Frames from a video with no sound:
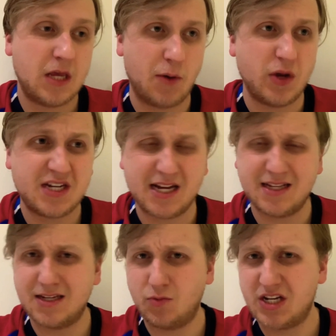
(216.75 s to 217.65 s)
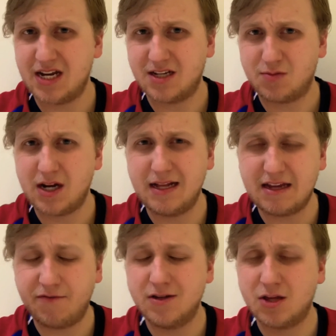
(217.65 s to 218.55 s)
we set up slightly
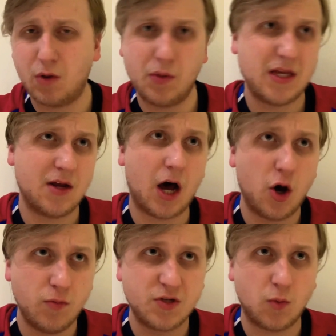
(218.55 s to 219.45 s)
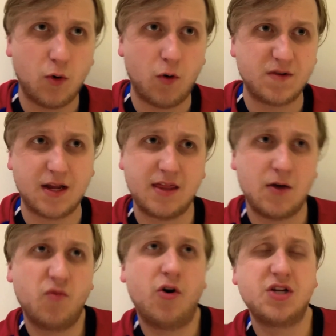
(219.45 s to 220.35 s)
different to the way we did at home to Wolves. I think
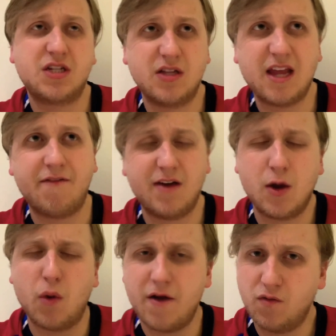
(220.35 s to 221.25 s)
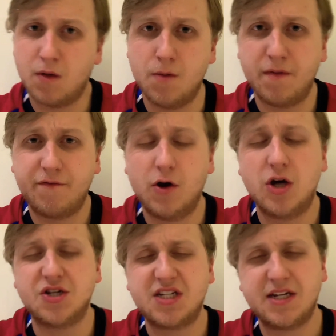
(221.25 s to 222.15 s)
Roy's definitely away from home
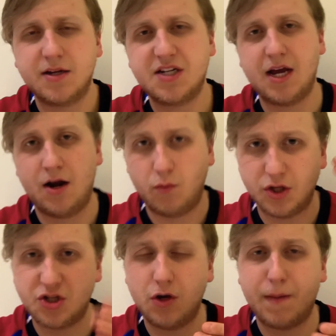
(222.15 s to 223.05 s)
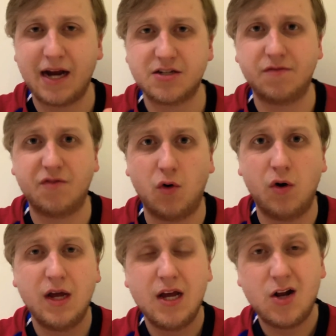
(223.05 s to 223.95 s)
prefers setting up with the two banks of four,
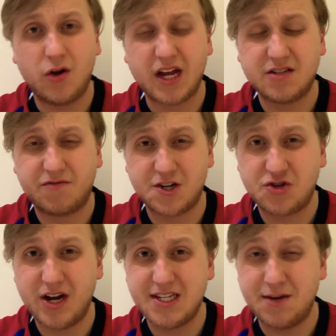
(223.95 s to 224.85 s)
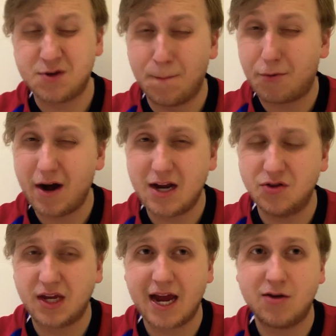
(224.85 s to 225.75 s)
looking to frustrate teams and break on
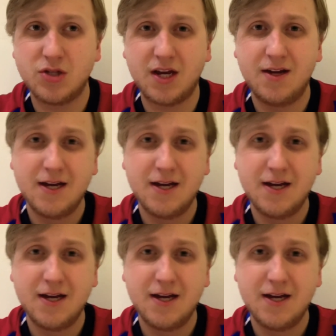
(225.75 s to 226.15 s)
the counter.